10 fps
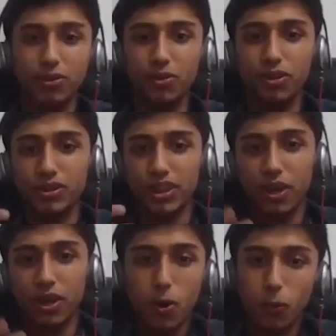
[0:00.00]
were controlled
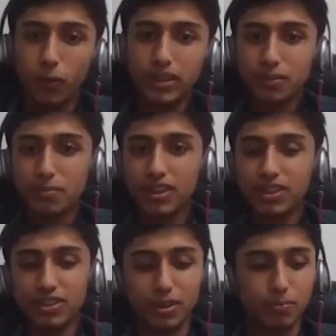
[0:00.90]
using voice
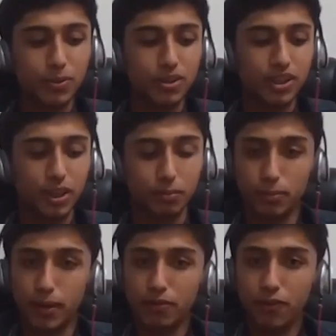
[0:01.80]
commands, using Bluetooth and
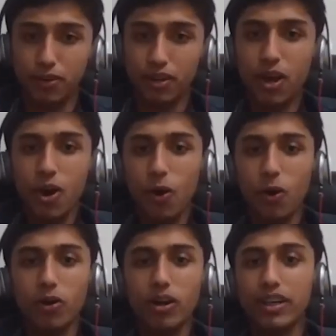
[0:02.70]
your mobile phone,
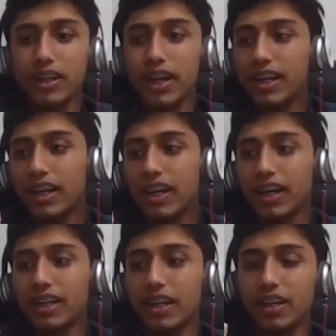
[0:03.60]
or directly
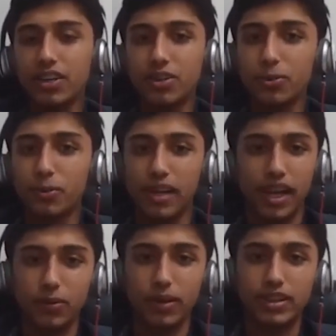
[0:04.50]
connecting it to
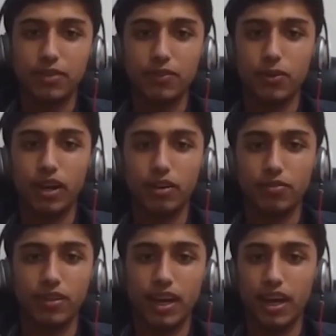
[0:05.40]

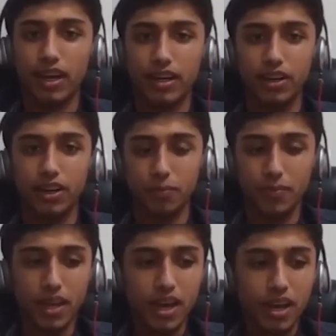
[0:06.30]
electroencephalography and
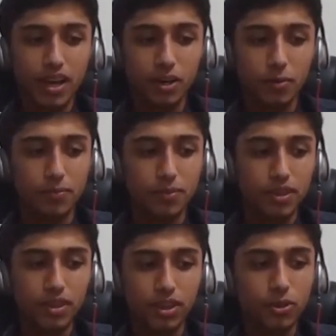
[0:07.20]

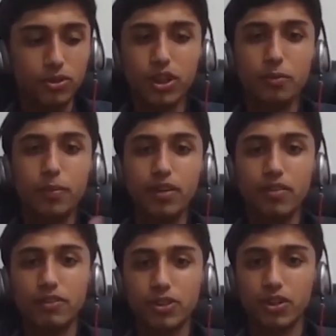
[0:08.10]
using your
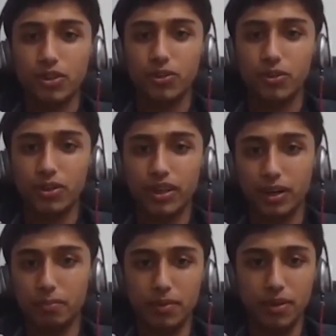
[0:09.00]
brain waves to control the
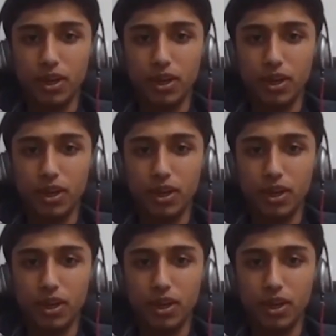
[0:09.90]
arm.